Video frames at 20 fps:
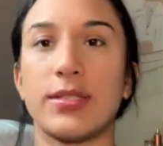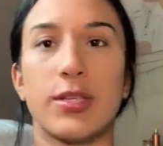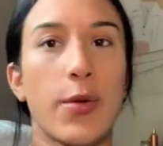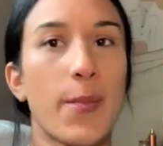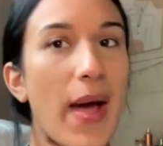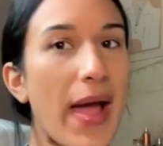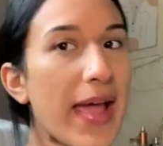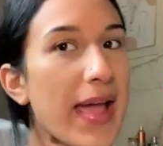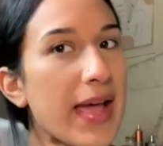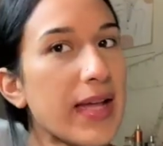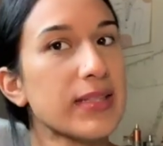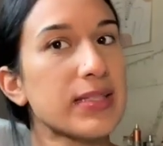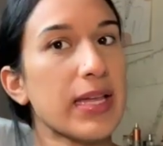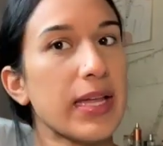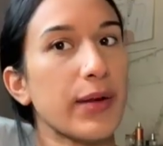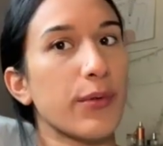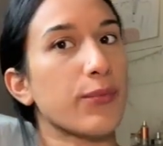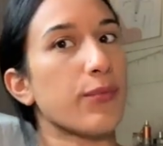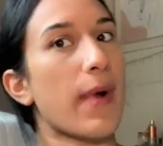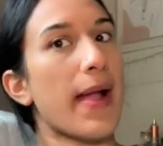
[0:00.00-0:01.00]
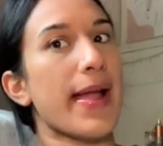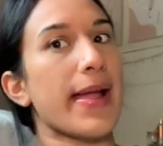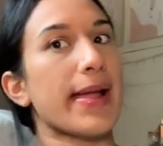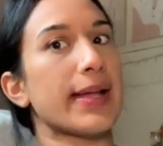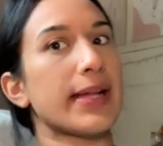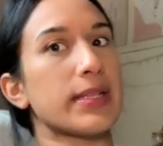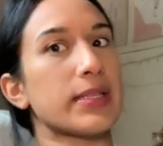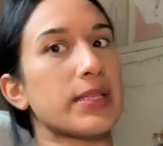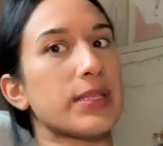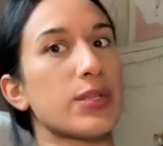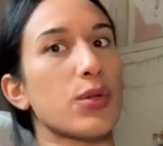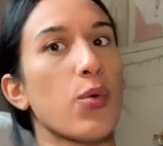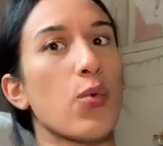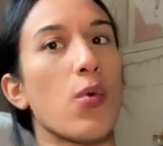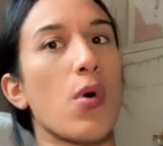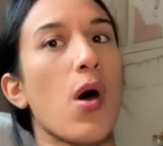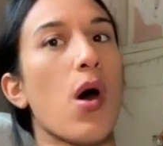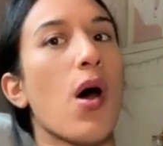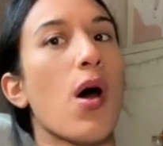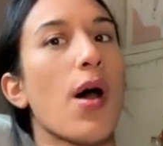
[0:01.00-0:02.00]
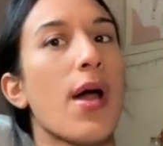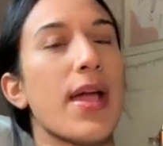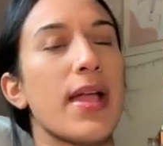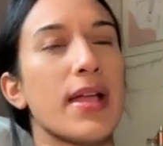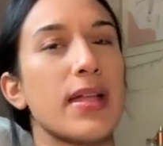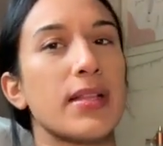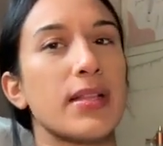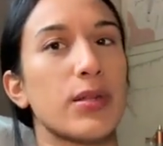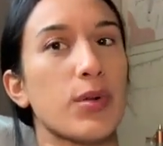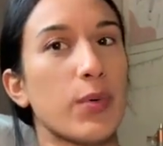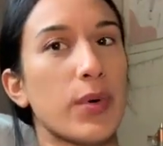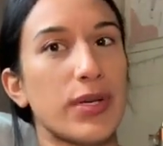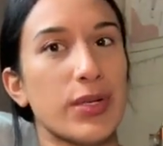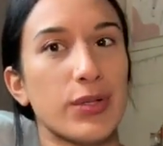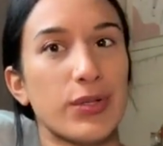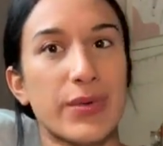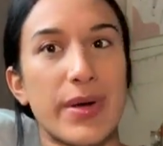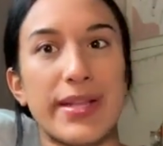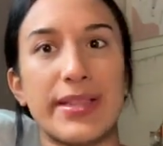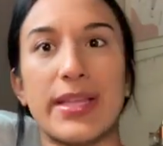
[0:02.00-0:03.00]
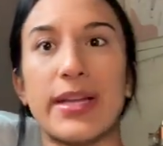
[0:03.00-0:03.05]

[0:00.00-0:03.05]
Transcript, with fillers: so my head's like right against the wall, and the window's right